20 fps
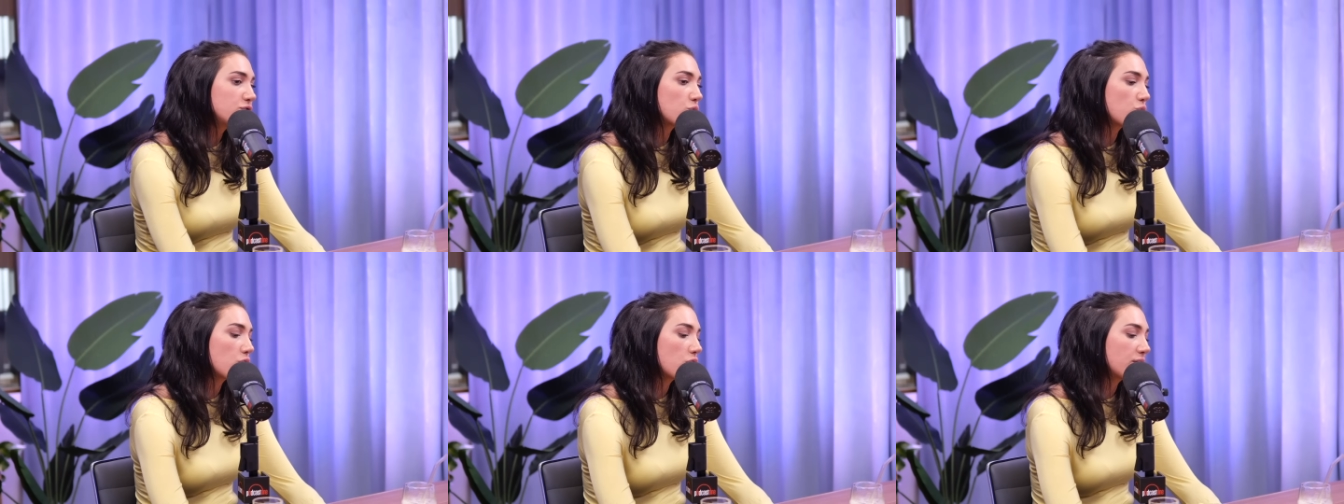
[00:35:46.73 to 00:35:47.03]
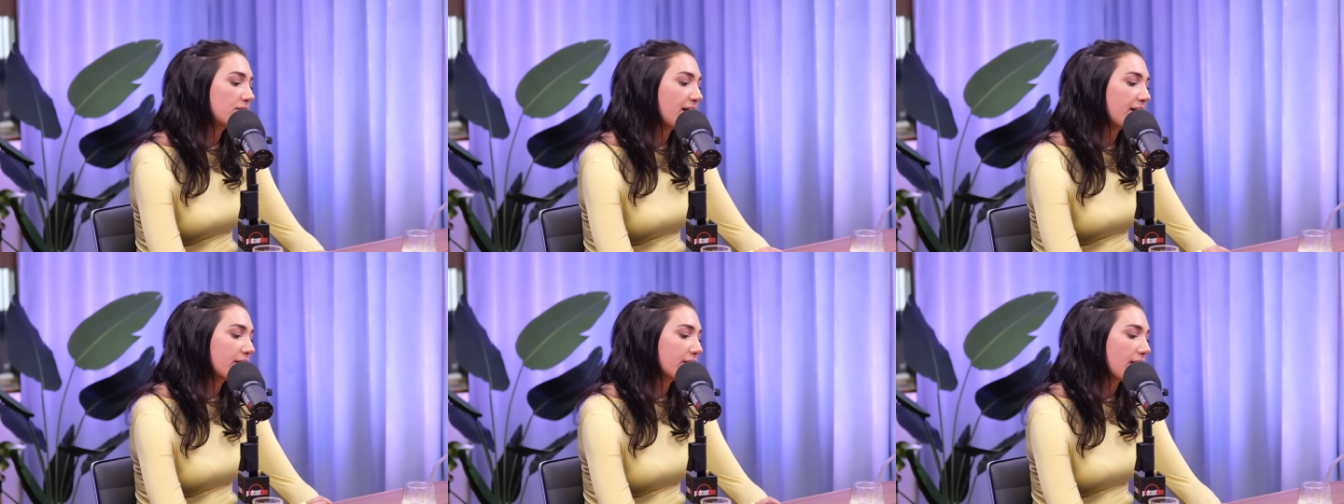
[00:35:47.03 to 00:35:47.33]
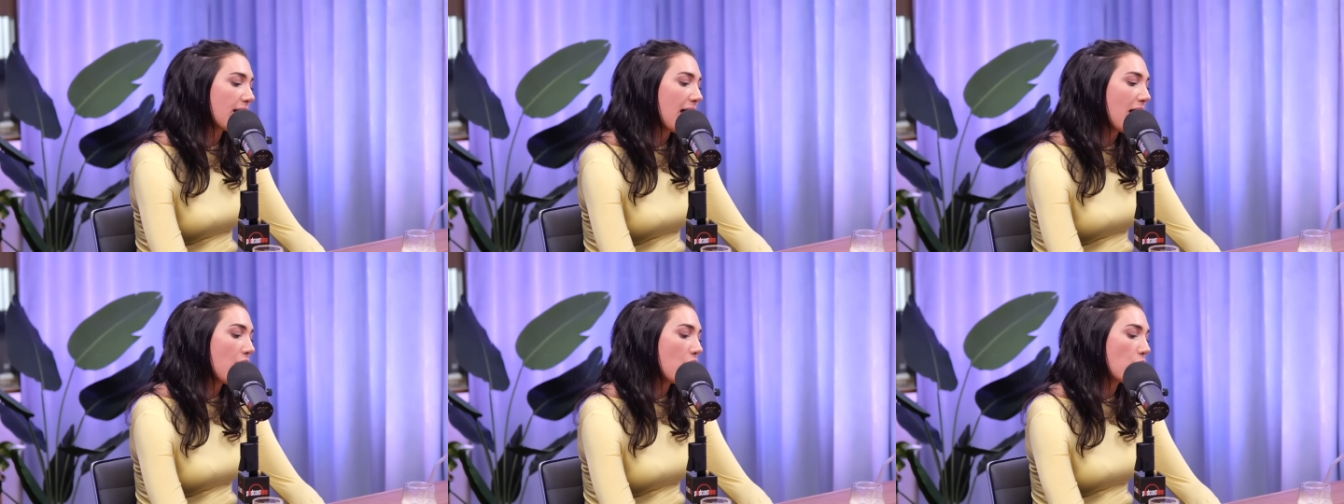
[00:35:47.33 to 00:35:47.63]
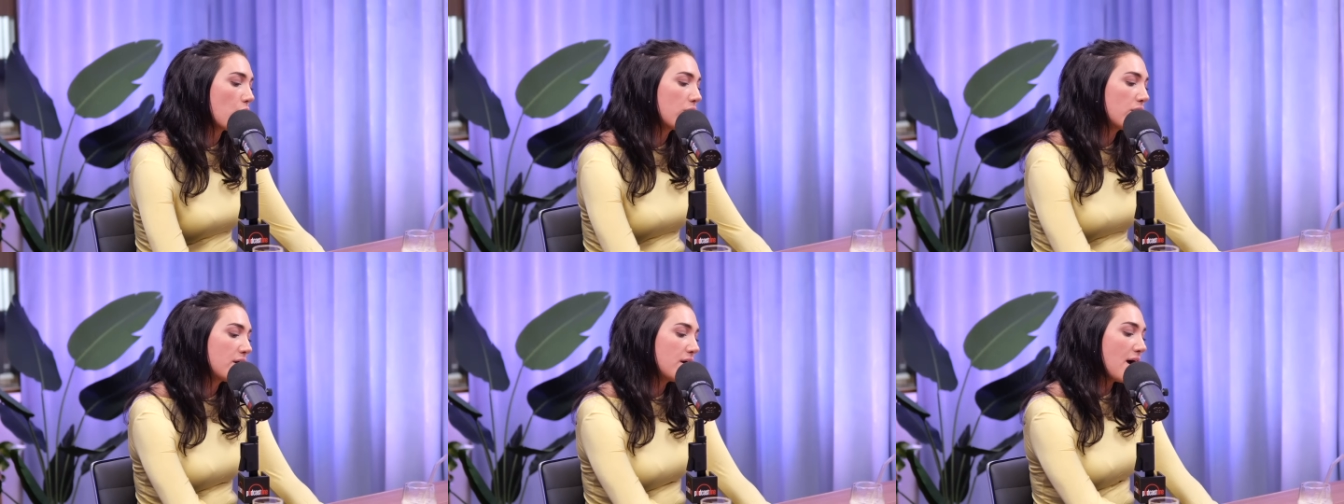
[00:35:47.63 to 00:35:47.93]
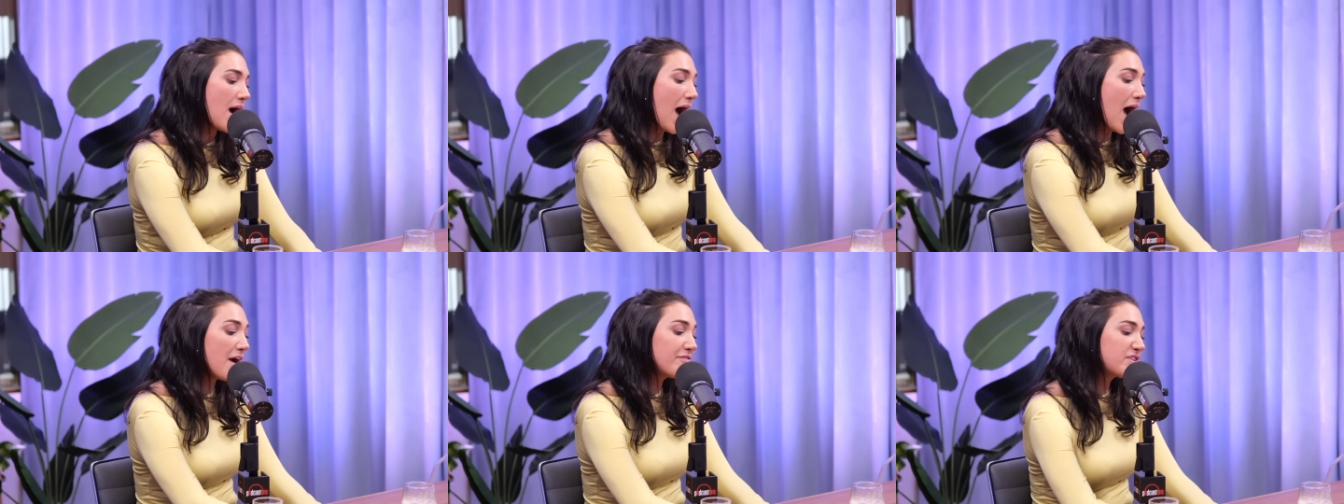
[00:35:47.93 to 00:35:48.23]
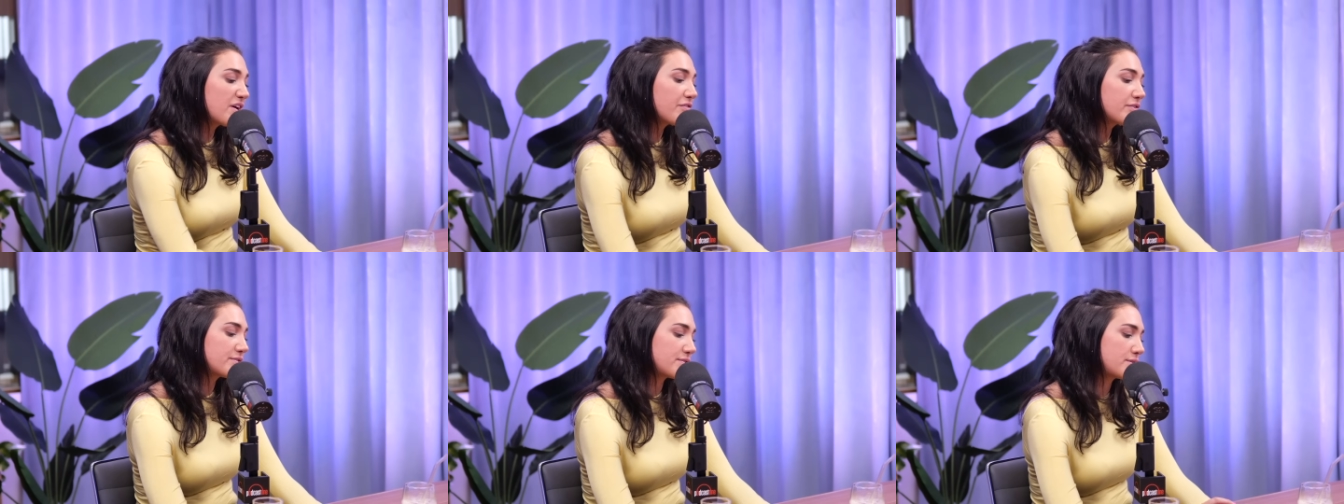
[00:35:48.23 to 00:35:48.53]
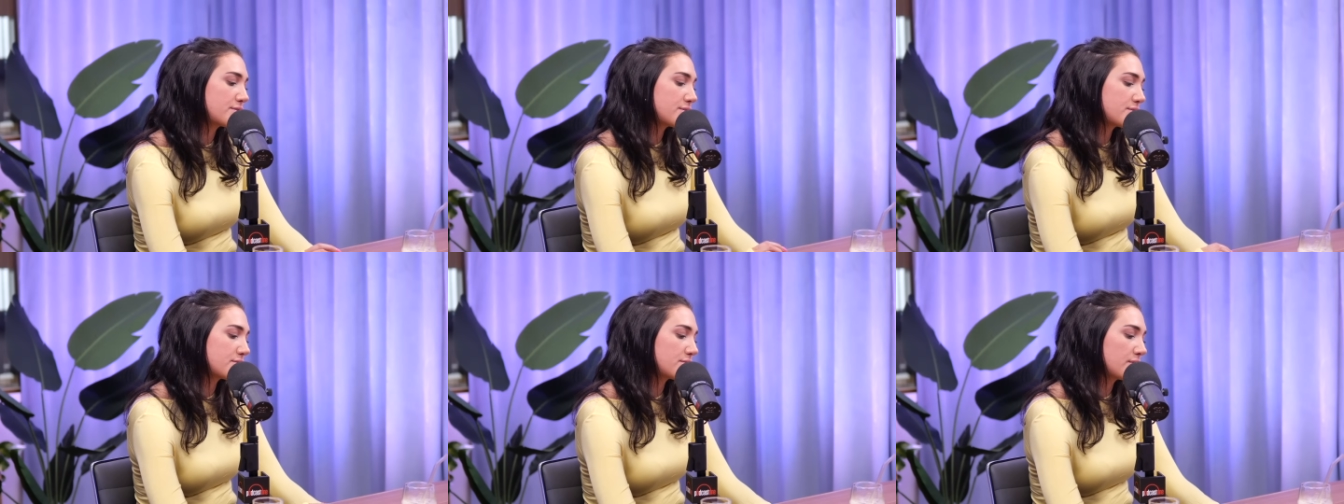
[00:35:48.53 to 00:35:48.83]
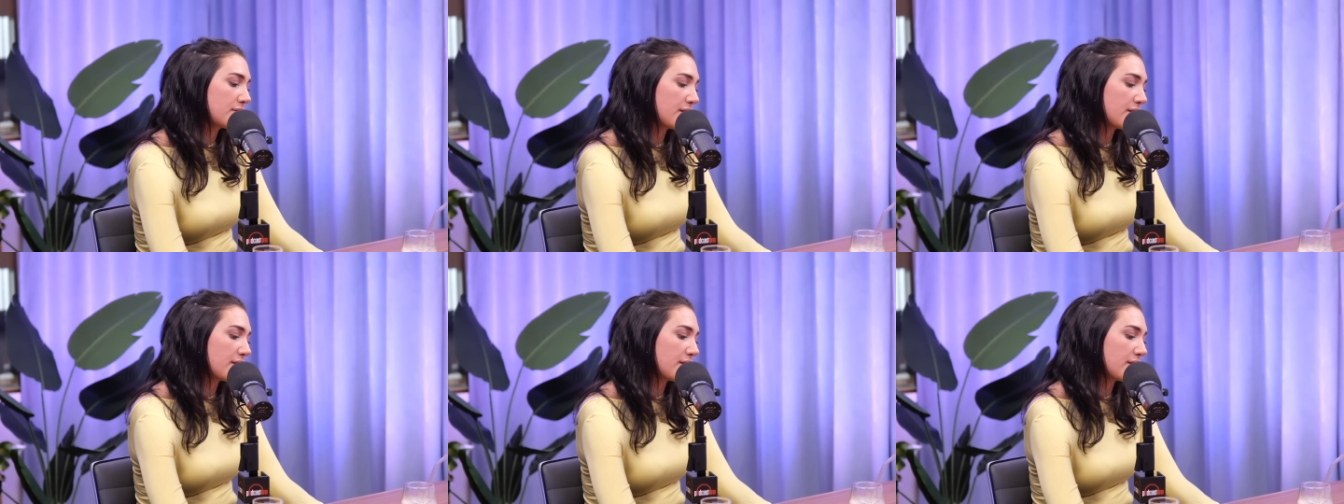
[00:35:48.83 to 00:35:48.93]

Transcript: or like how I've definitely seen like?